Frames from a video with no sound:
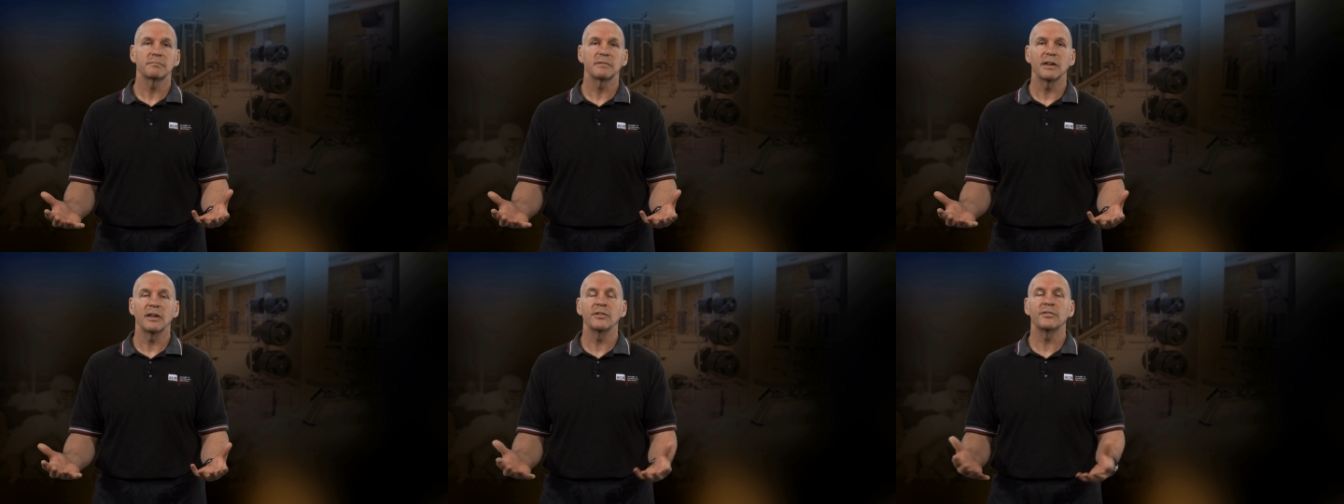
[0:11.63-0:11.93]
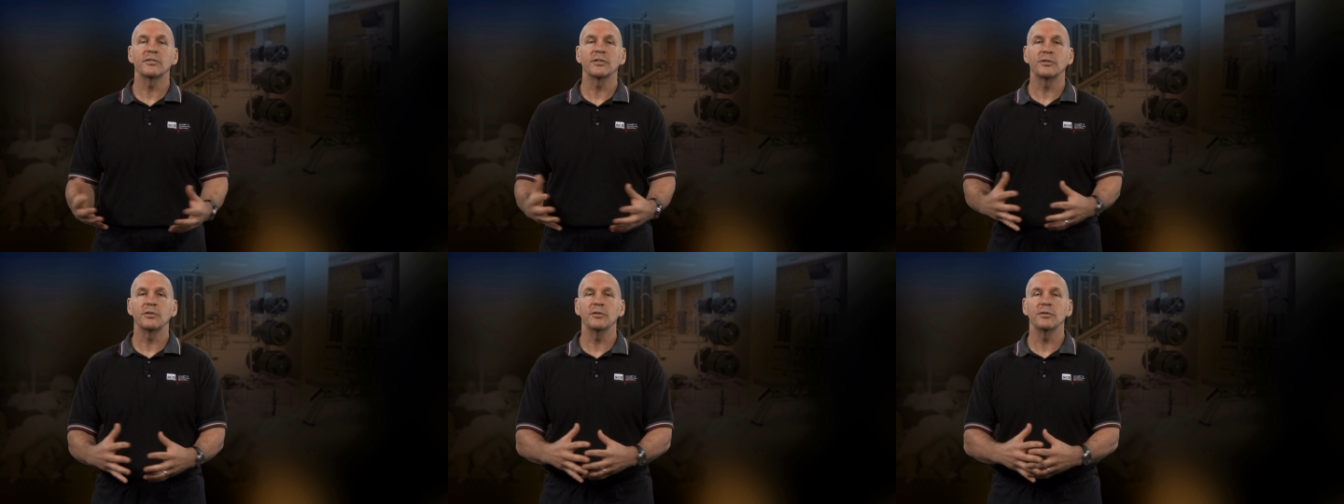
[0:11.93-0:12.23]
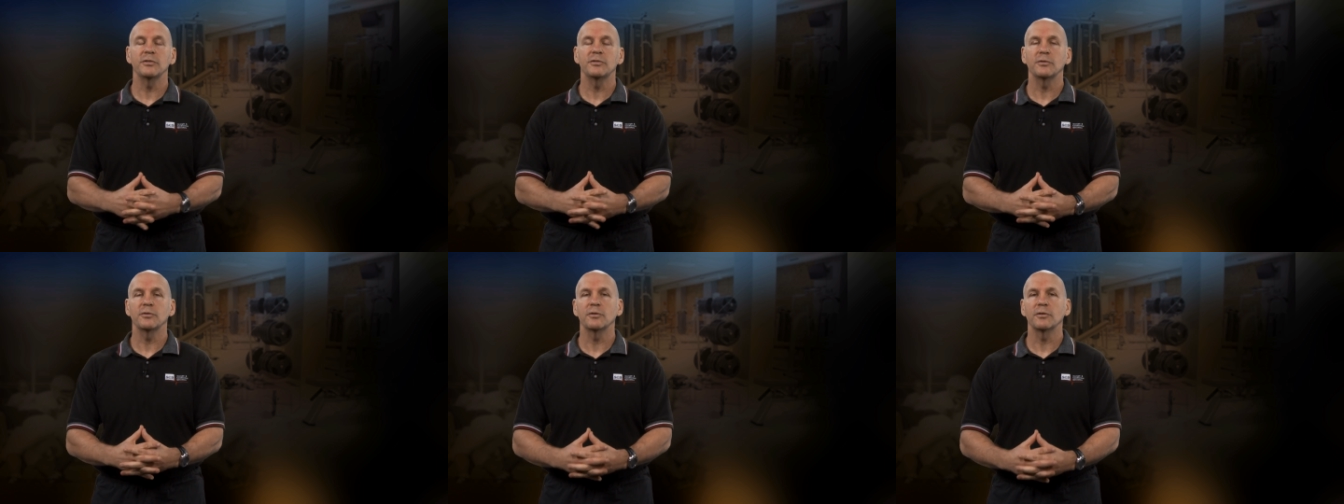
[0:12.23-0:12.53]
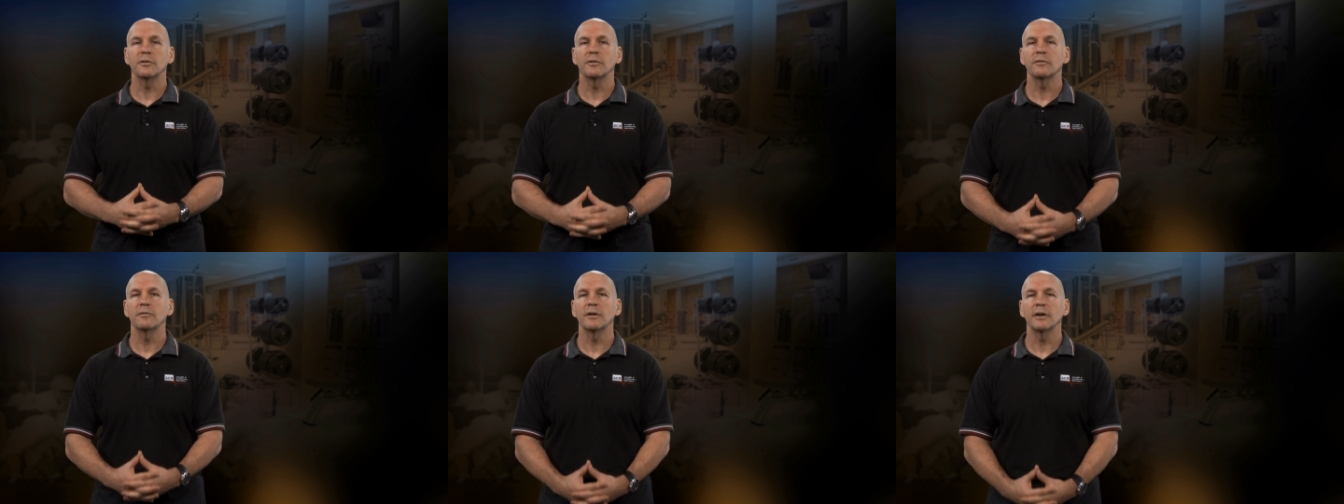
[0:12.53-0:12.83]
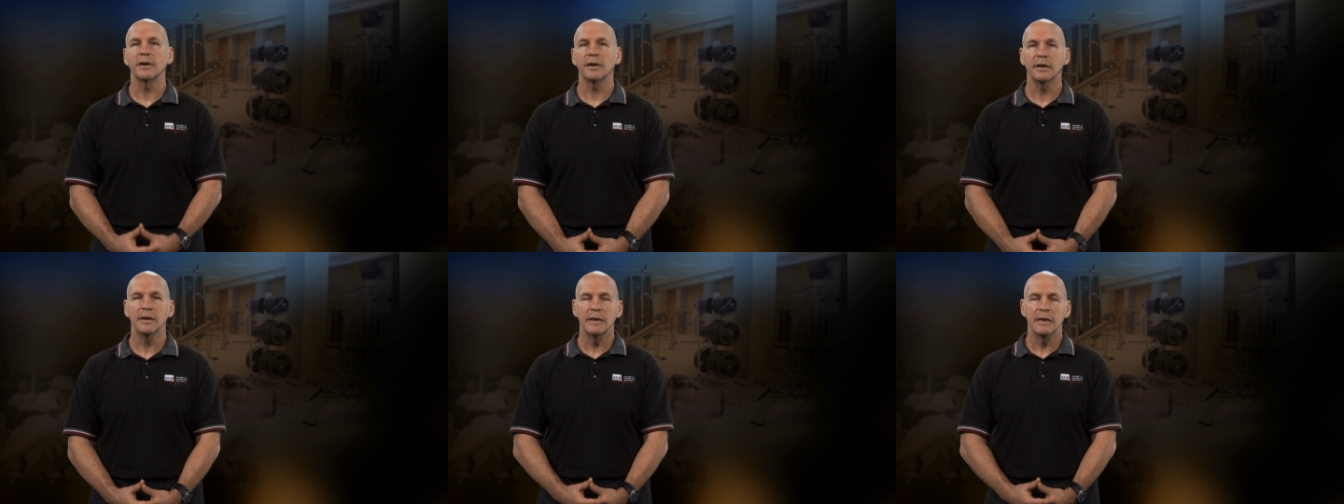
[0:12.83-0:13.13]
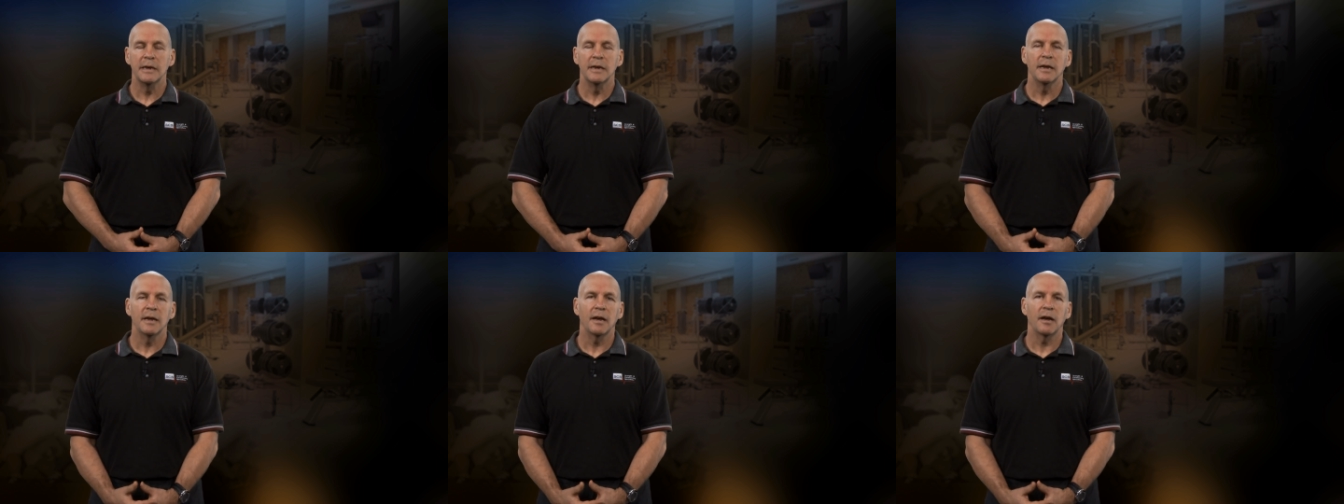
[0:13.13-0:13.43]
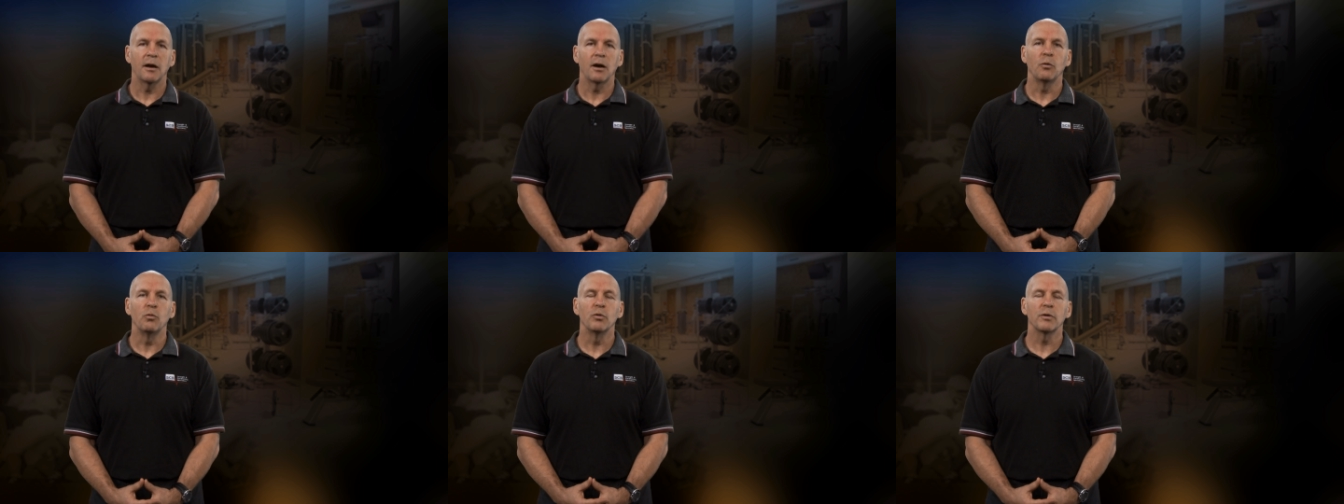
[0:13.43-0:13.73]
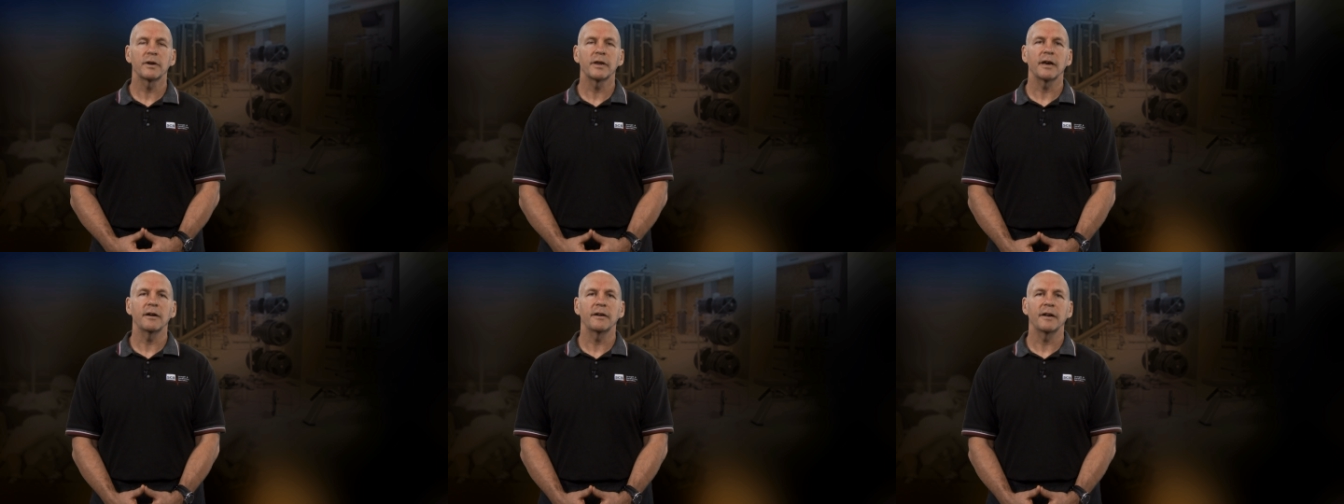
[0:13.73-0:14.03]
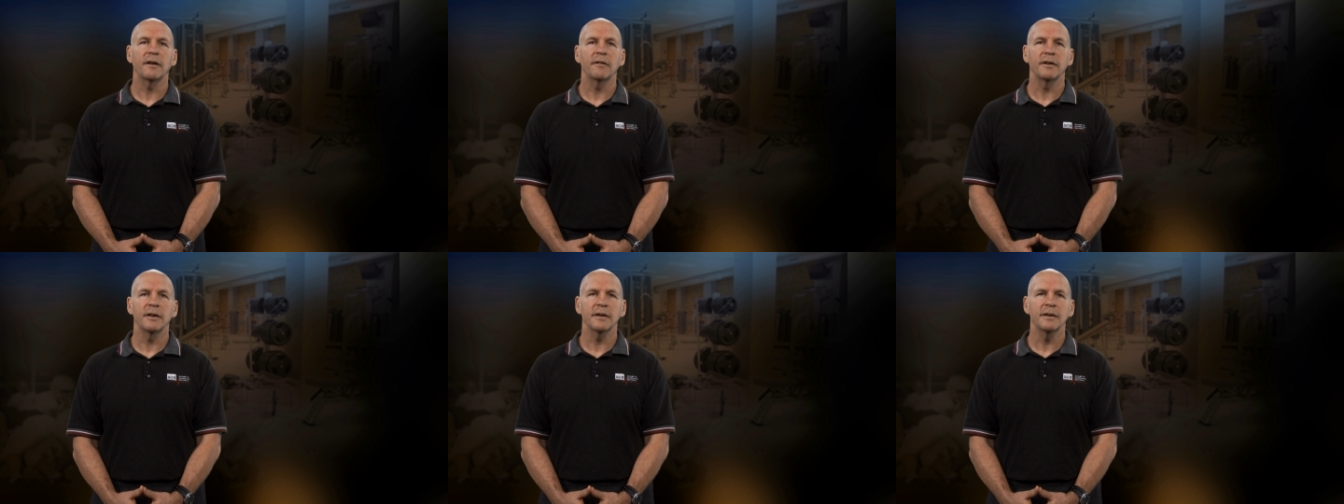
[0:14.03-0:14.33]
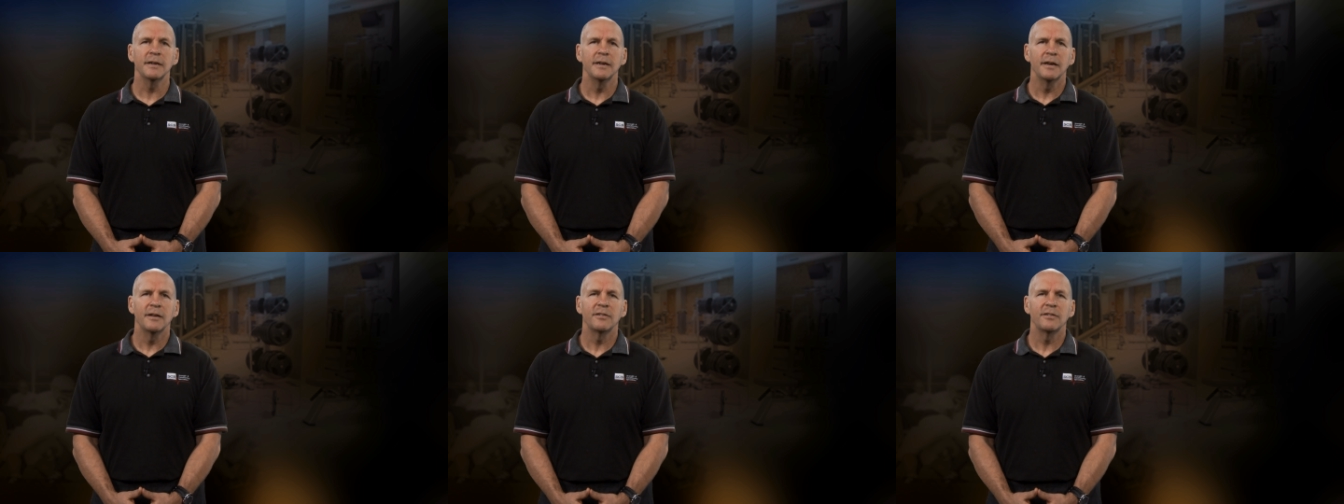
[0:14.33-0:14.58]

institute or a workout area,